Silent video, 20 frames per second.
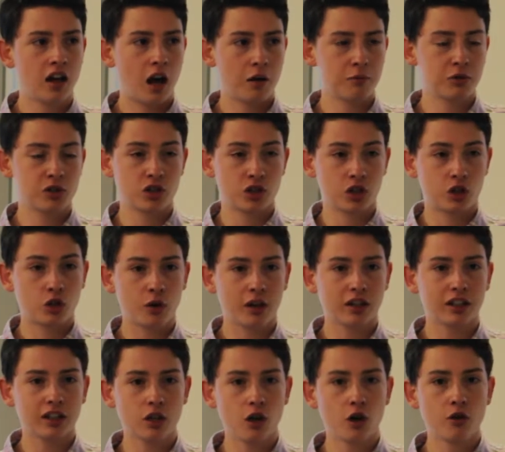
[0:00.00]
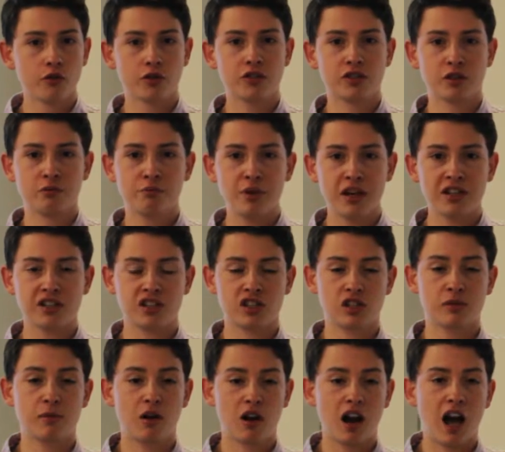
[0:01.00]
I'm just going to quickly go over some
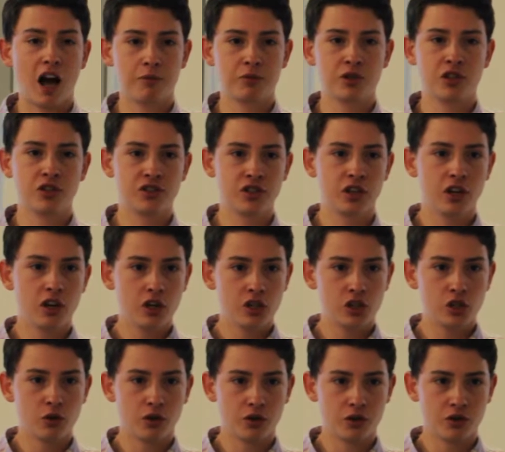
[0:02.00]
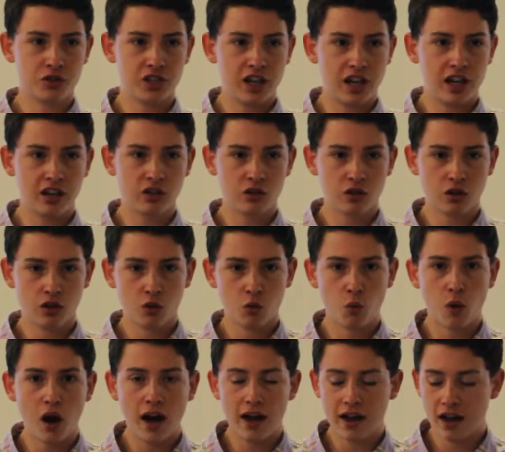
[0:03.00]
basics about options so you understand
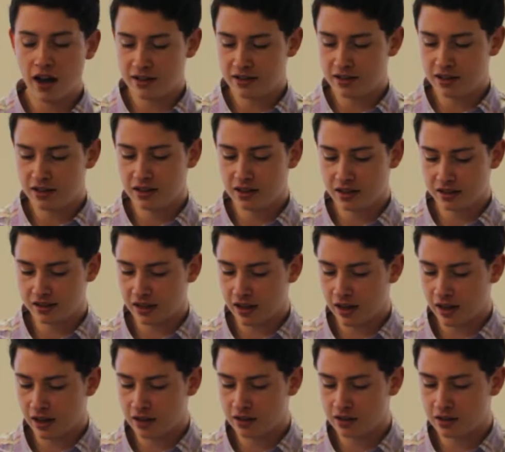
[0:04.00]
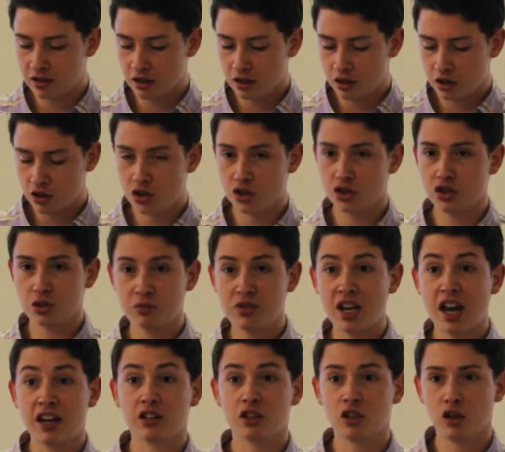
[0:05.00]
why I did this and just some
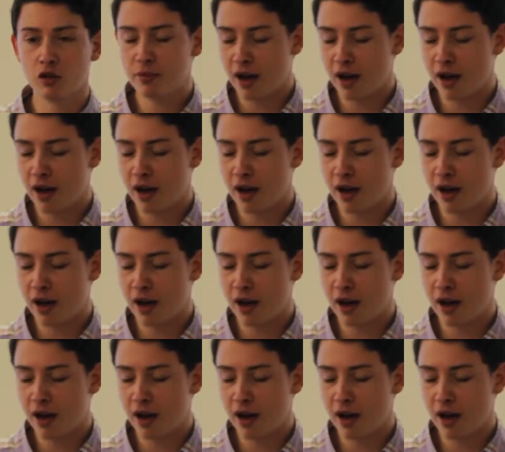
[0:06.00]
technical